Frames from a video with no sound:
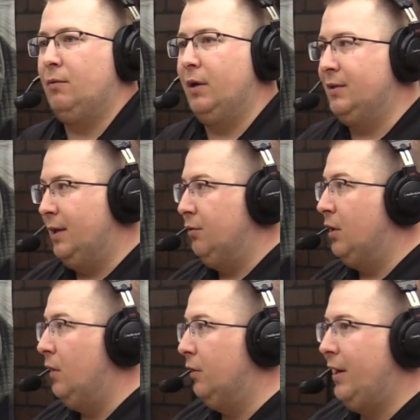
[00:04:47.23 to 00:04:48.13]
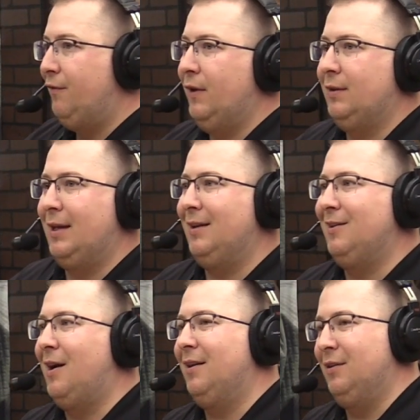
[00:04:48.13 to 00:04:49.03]
Whereas like with a holographic, that
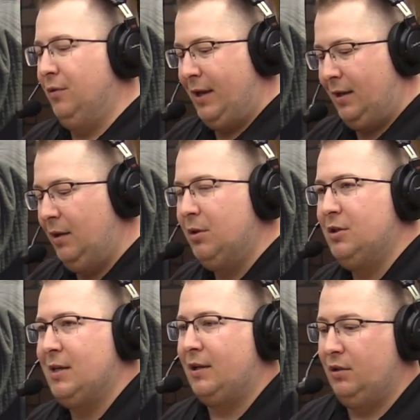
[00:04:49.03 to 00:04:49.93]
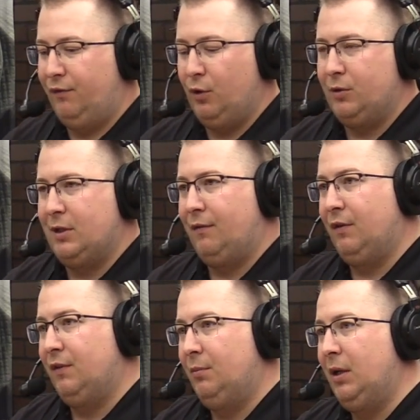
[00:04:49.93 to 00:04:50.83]
dot or that image is actually focused at
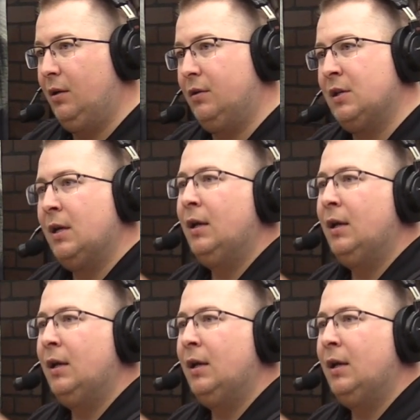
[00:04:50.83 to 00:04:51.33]
fifty meters,